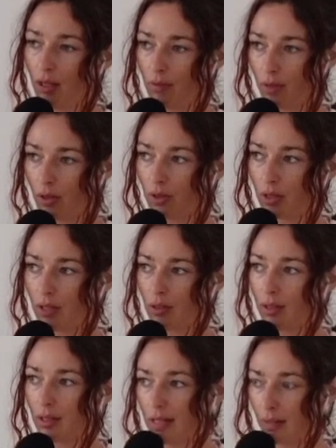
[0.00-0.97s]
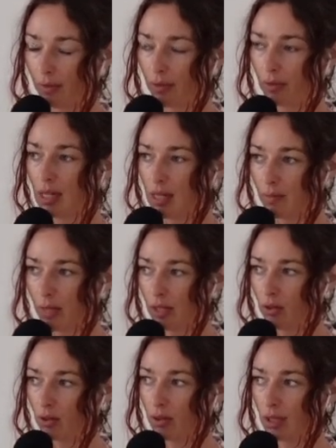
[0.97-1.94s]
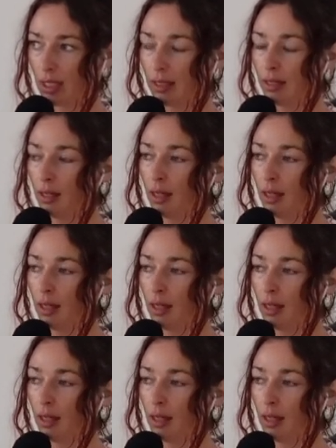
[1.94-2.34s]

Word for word: version, the step 3 in my journaling,